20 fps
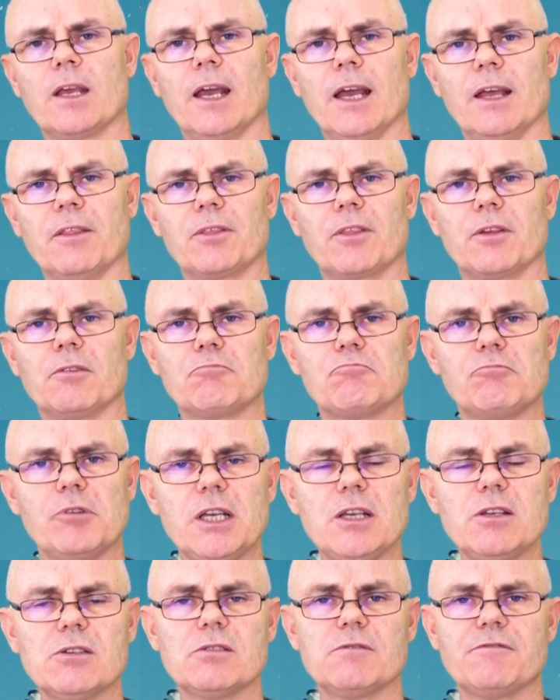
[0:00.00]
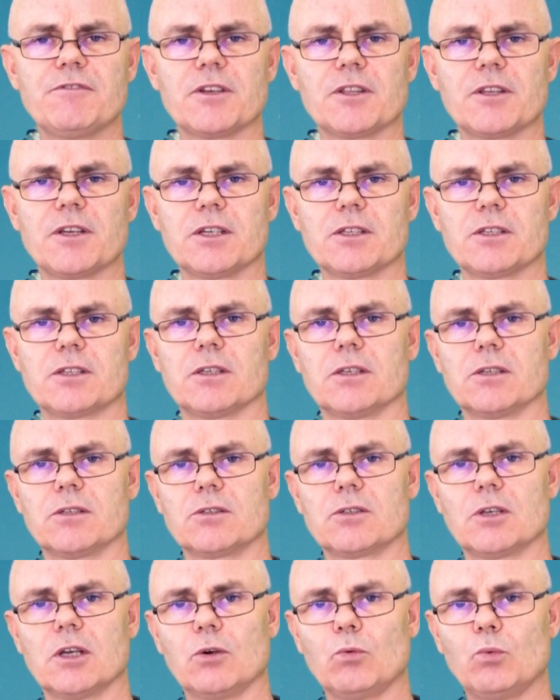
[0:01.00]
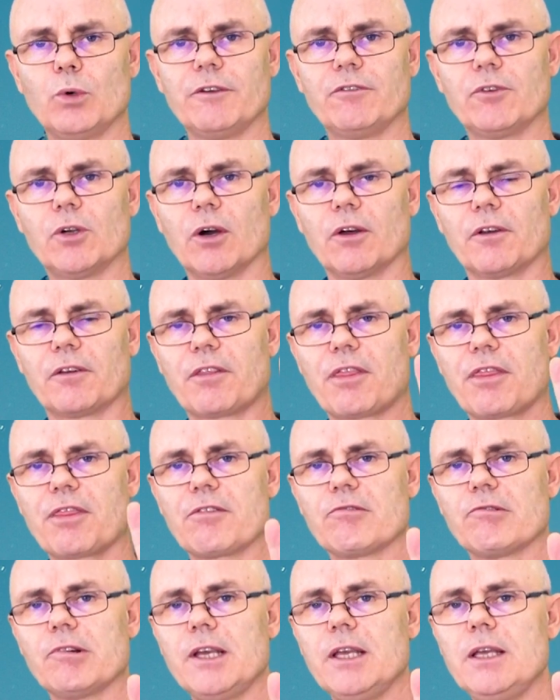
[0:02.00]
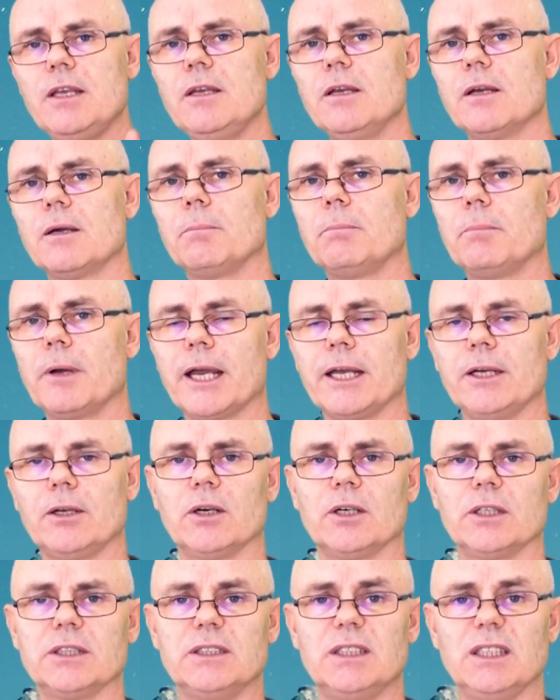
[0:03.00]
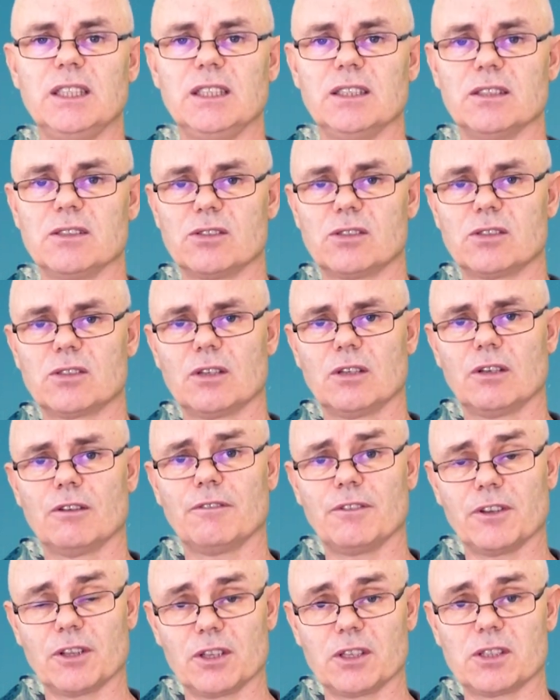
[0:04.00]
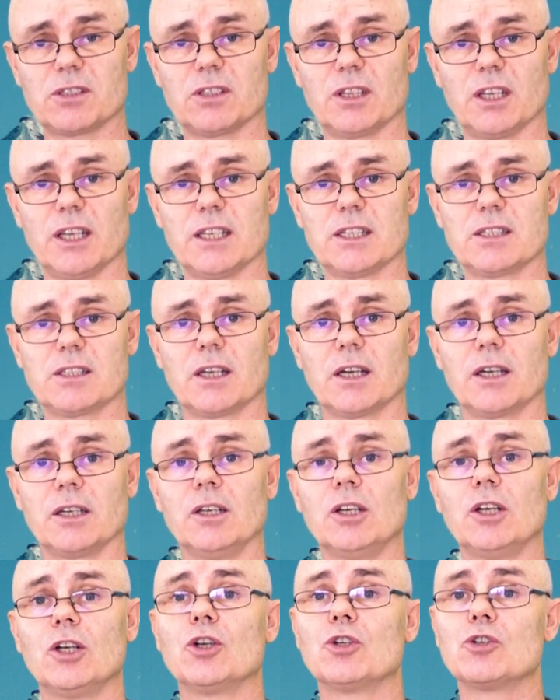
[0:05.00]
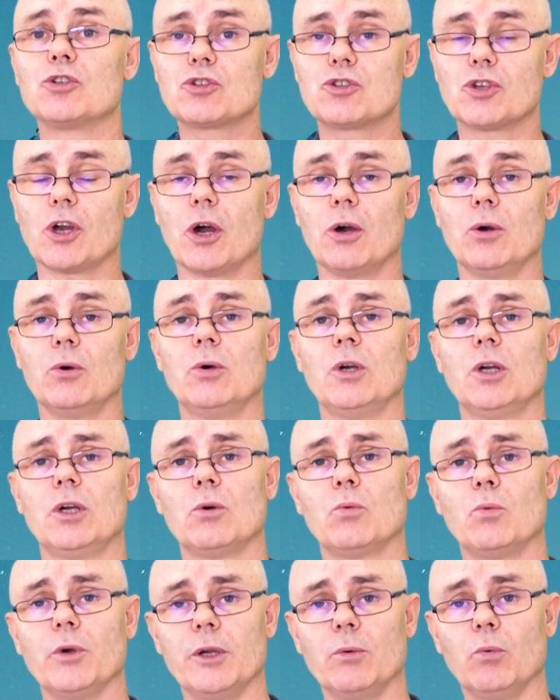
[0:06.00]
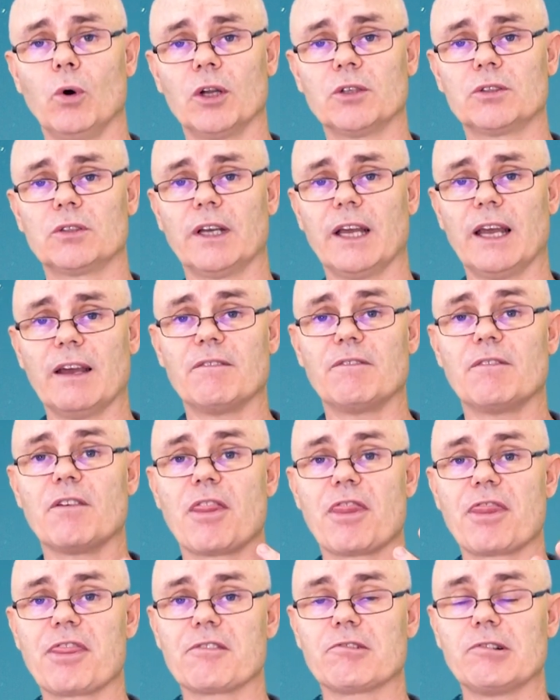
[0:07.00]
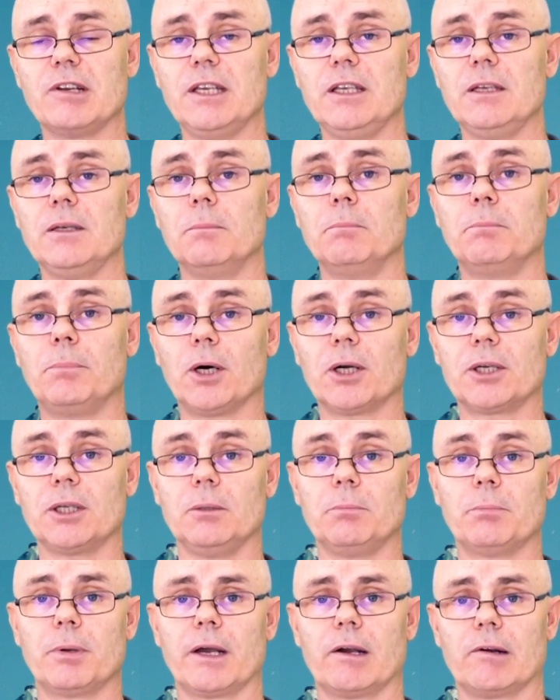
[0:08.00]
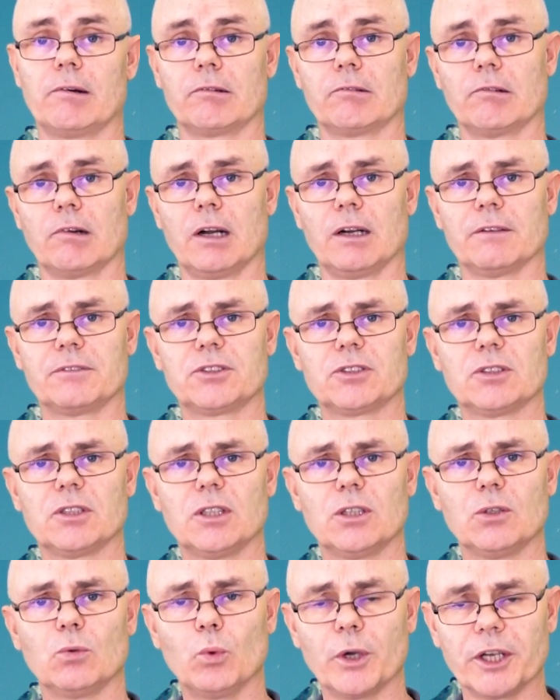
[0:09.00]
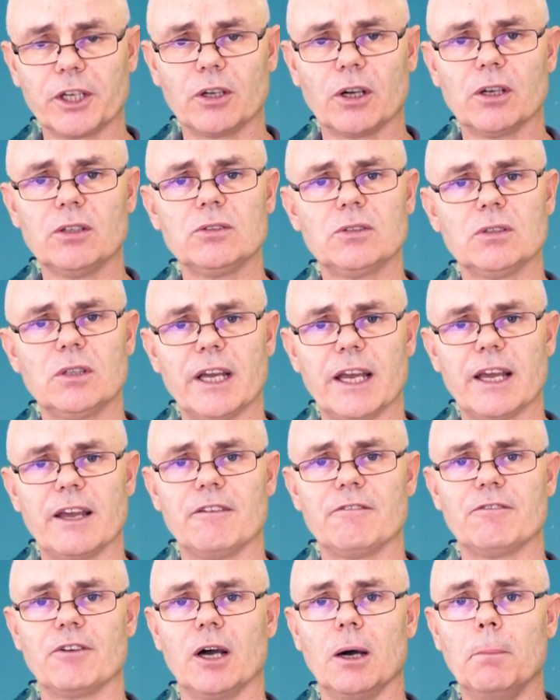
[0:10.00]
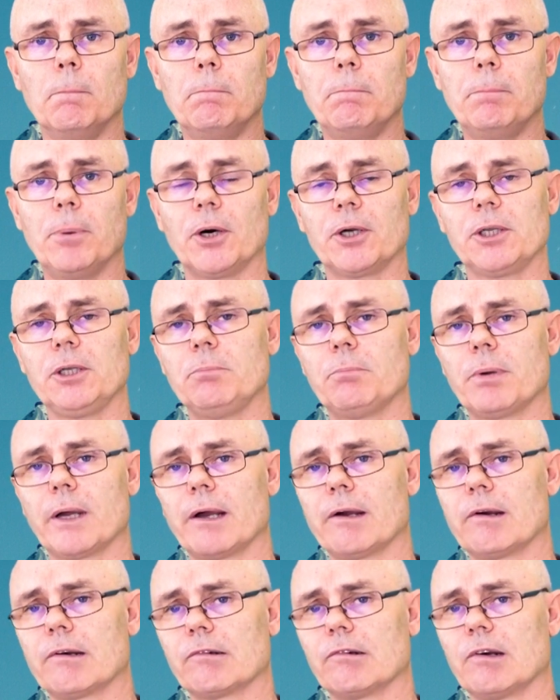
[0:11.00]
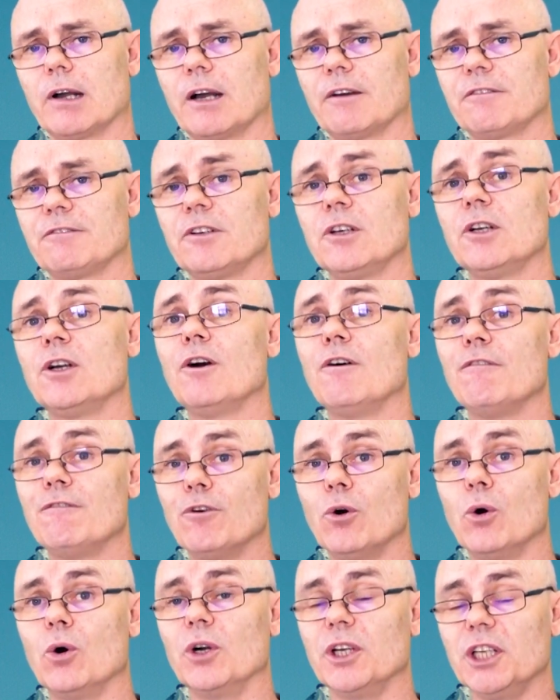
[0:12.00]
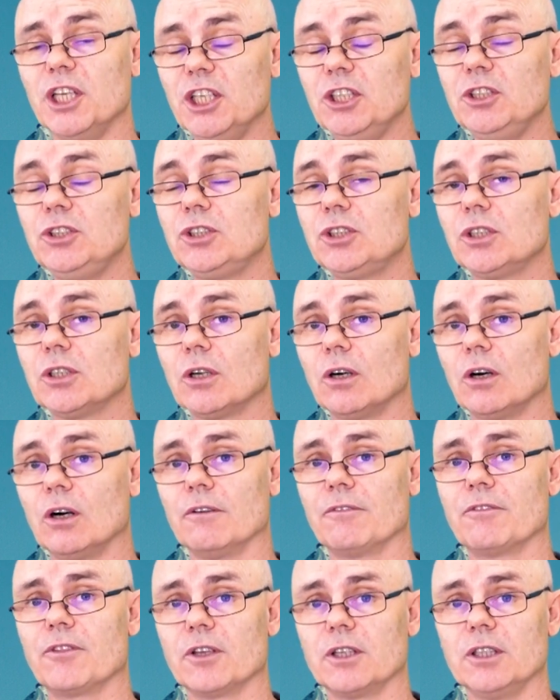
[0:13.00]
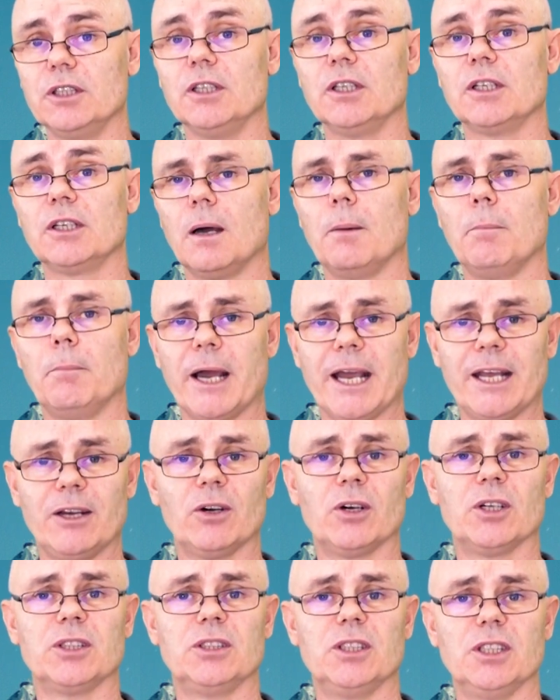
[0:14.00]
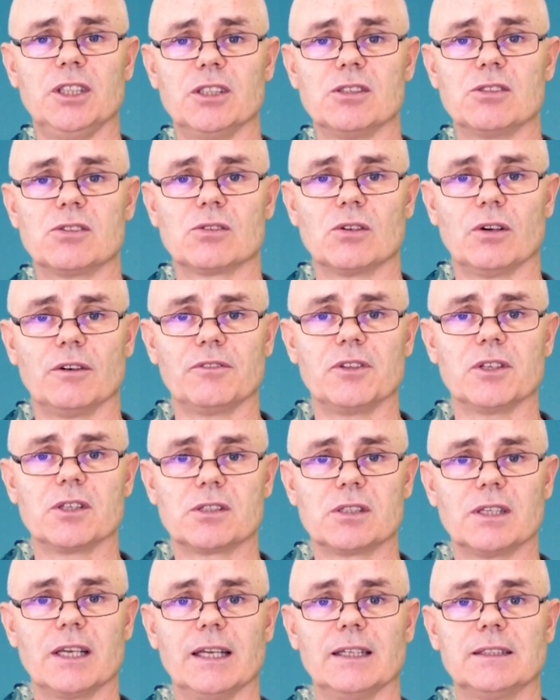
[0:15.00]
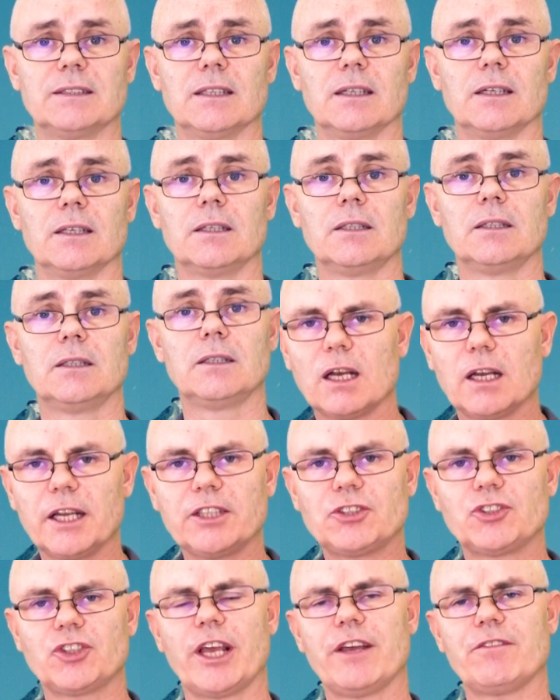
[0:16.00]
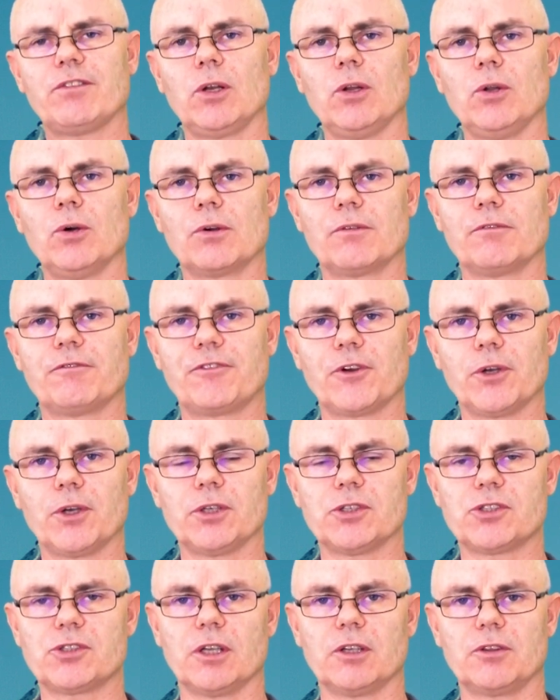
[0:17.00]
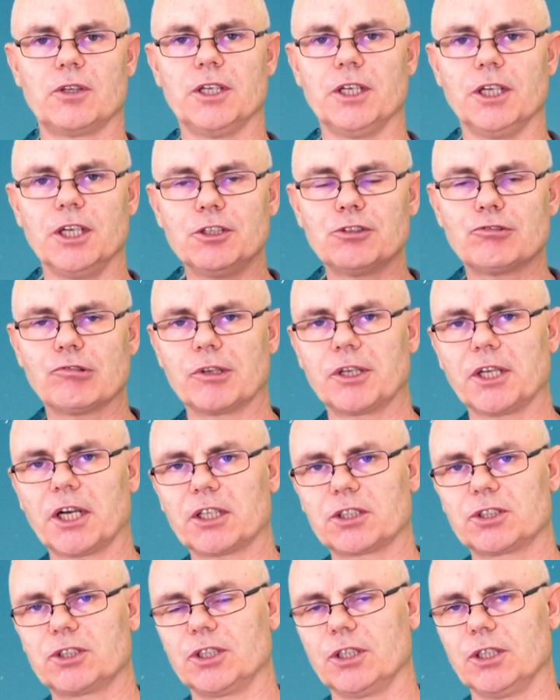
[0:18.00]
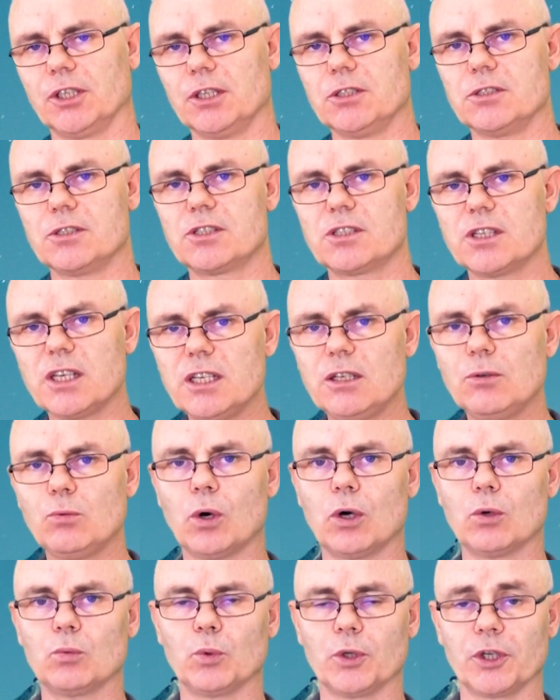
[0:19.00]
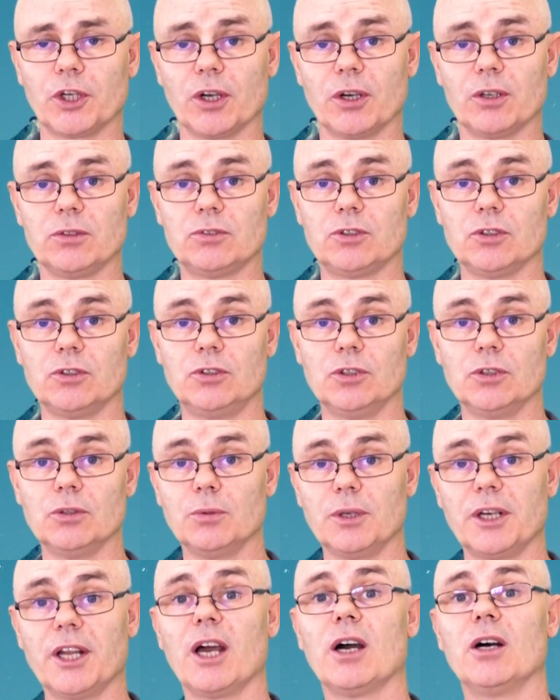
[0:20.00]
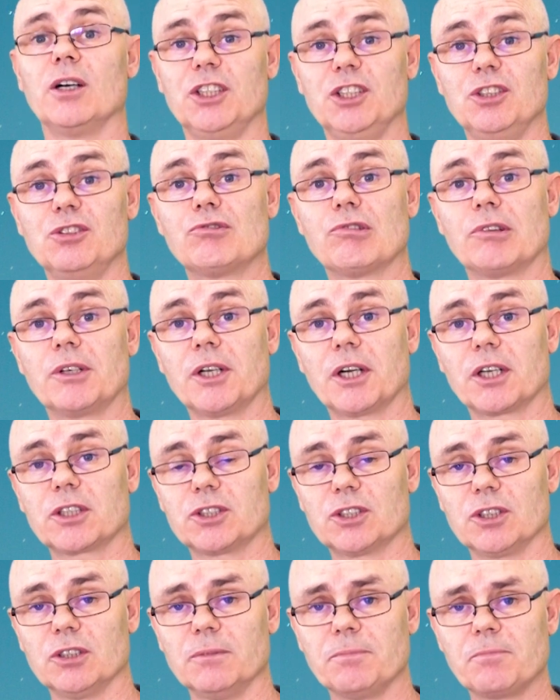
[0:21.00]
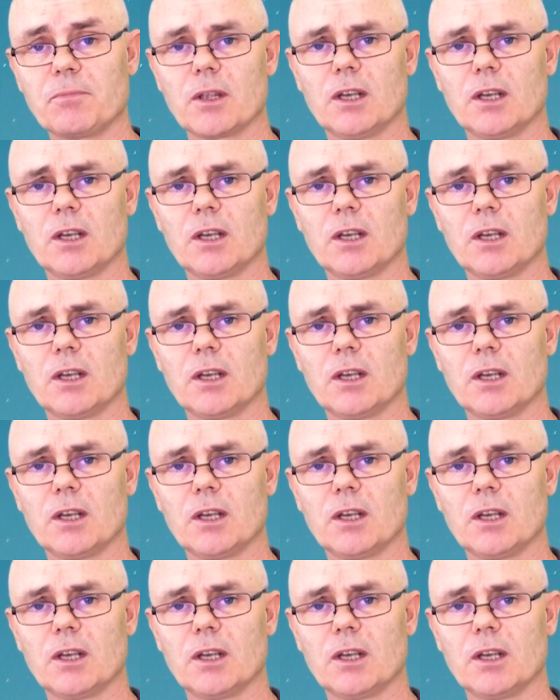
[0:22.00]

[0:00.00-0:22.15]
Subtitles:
And the reason for this is we've got 3 main ideas for this essay. So we want to have 3 body paragraphs. We're going to have a body paragraph for each of the main ideas of this essay. Let's have a look first at the introduction and see what we're going to do in our introduction.